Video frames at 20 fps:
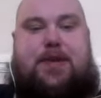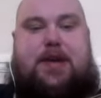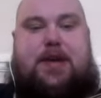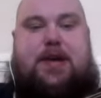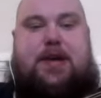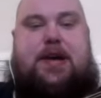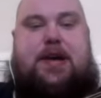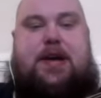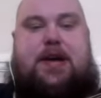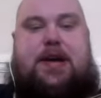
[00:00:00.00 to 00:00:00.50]

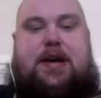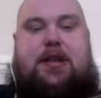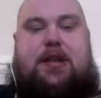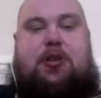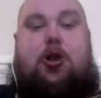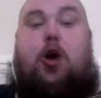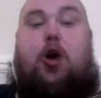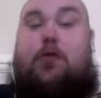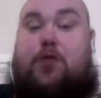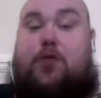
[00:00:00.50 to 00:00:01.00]
A
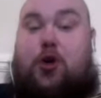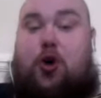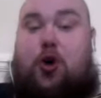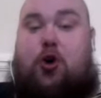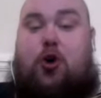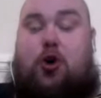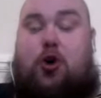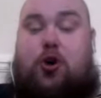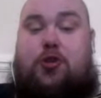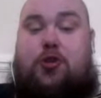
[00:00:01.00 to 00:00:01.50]
lot of
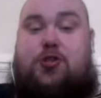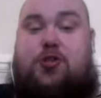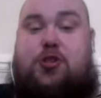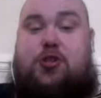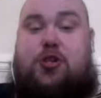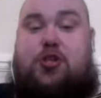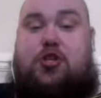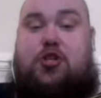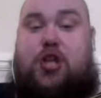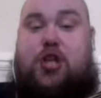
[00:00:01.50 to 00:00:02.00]
chords
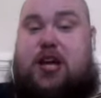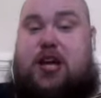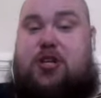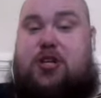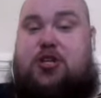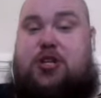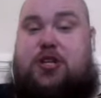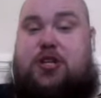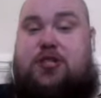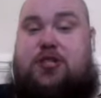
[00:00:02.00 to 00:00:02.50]

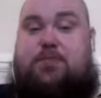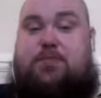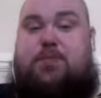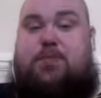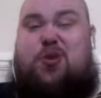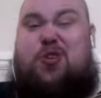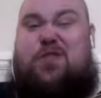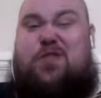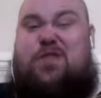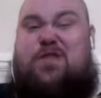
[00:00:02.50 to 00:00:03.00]
changes.
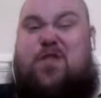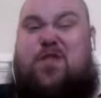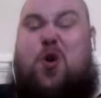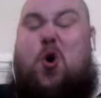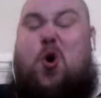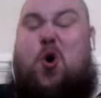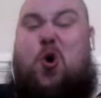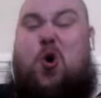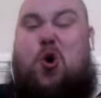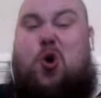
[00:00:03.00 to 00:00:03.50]
Only
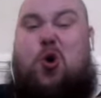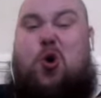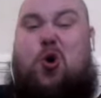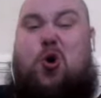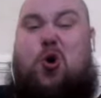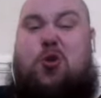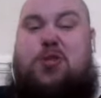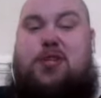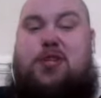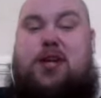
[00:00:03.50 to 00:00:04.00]
4
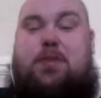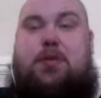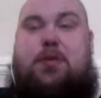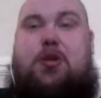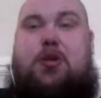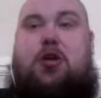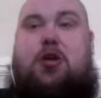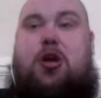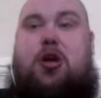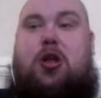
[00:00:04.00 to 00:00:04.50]
chords in there,
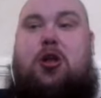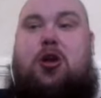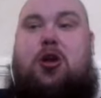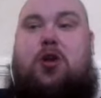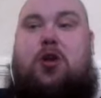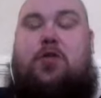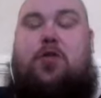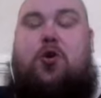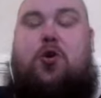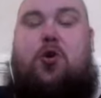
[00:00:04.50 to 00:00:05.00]
but a lot
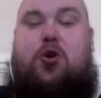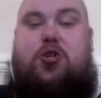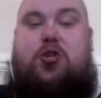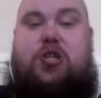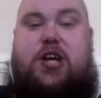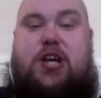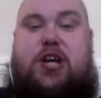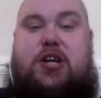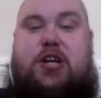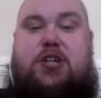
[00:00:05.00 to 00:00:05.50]
of chord
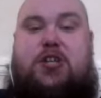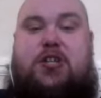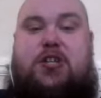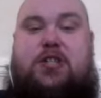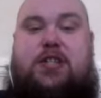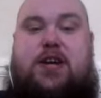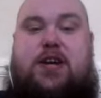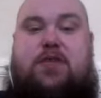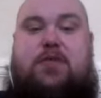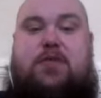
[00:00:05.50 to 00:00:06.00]
changes.
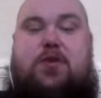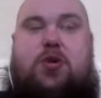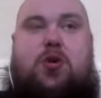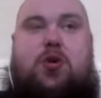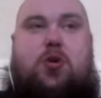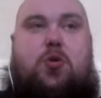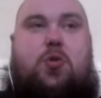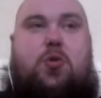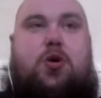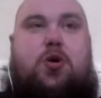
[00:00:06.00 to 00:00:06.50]
Now,
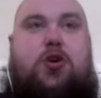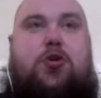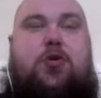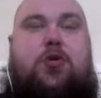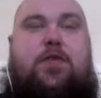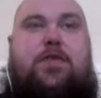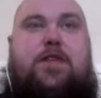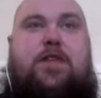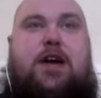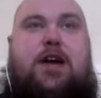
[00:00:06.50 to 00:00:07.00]
what you will
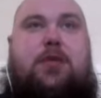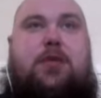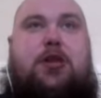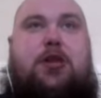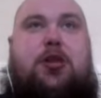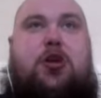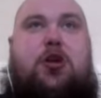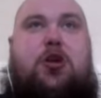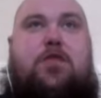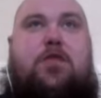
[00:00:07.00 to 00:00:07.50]
find with a
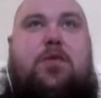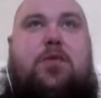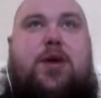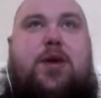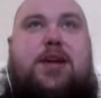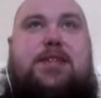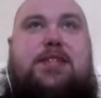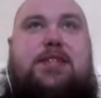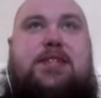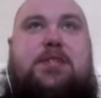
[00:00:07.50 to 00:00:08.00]
lot of
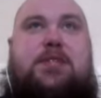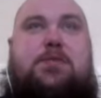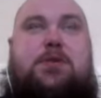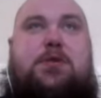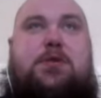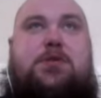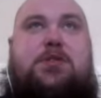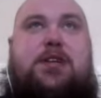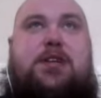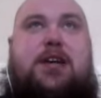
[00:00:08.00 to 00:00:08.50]
Oasis
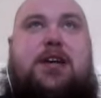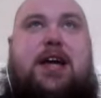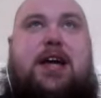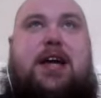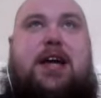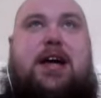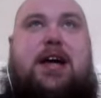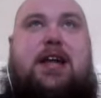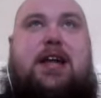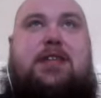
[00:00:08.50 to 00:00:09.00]
music
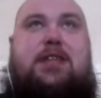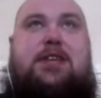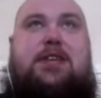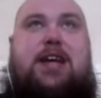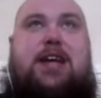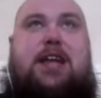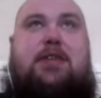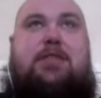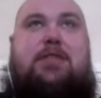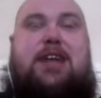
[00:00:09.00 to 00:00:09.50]
and
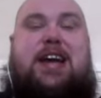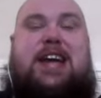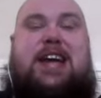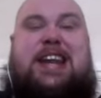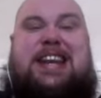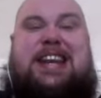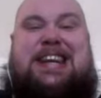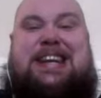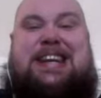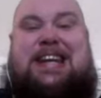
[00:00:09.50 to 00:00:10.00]
kind of that
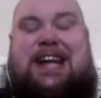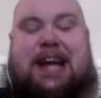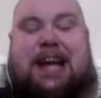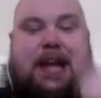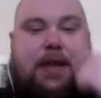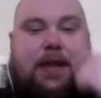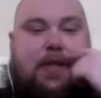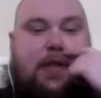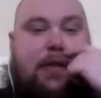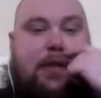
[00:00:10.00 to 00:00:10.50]
indie kind
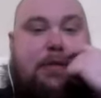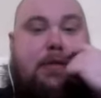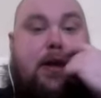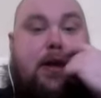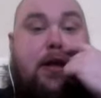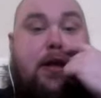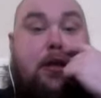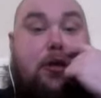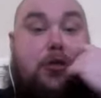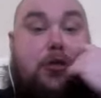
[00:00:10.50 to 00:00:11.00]
of thing, there are
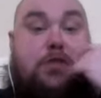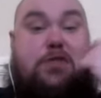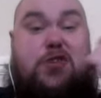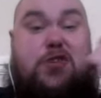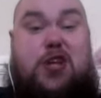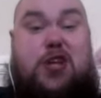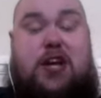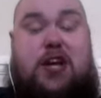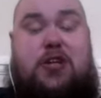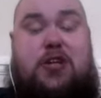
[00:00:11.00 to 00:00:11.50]
lots of
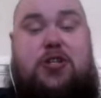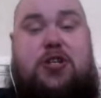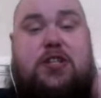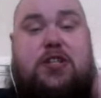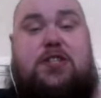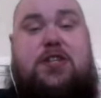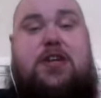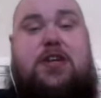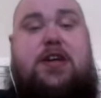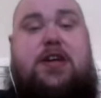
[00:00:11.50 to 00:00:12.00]
changes.